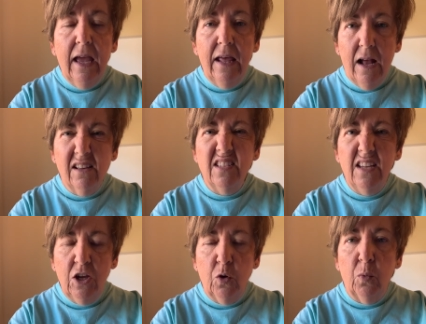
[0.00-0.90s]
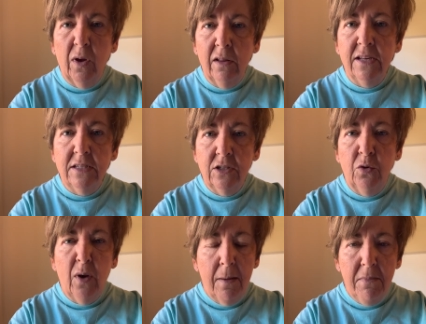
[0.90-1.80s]
And I'll see you really
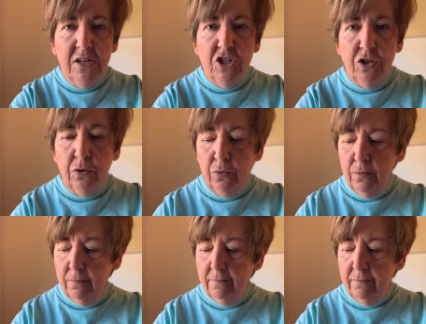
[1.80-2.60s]
soon. I miss you.